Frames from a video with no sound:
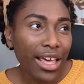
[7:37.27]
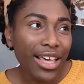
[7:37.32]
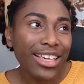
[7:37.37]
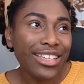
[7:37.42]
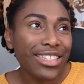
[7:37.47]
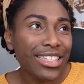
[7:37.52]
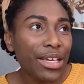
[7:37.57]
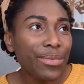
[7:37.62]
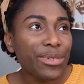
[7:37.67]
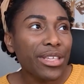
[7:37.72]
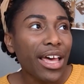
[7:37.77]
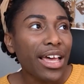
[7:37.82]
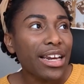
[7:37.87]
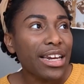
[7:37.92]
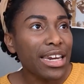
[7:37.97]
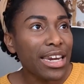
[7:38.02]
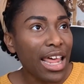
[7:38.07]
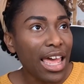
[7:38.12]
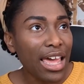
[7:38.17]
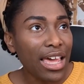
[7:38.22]
It seems
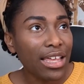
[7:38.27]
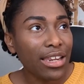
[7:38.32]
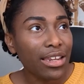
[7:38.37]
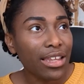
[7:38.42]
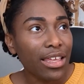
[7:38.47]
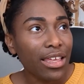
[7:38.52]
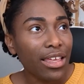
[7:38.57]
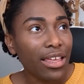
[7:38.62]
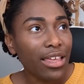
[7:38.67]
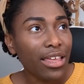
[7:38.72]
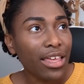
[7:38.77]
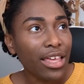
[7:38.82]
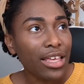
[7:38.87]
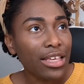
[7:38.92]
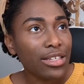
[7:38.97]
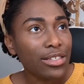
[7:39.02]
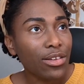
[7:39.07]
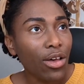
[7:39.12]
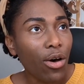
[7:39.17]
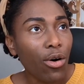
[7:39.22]
like Nate
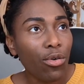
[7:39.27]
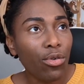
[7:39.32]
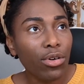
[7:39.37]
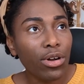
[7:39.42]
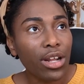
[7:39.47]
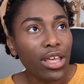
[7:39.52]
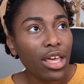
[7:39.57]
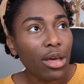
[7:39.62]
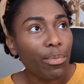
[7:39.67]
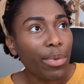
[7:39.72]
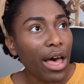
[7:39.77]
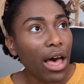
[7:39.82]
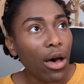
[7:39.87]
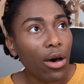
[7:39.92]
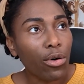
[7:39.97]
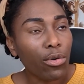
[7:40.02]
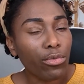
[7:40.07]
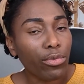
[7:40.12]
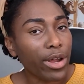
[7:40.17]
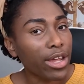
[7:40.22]
is only
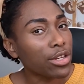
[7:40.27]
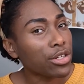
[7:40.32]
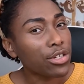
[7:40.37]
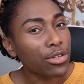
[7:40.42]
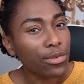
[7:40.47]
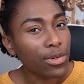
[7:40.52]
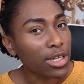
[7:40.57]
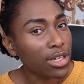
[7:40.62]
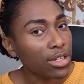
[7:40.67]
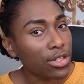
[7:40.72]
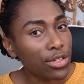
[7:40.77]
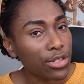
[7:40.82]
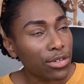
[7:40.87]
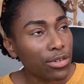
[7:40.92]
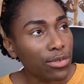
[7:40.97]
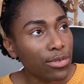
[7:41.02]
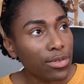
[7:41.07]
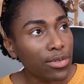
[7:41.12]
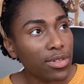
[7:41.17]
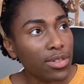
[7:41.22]
about racial
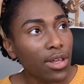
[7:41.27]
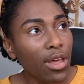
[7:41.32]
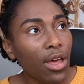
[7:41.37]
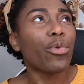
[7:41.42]
issues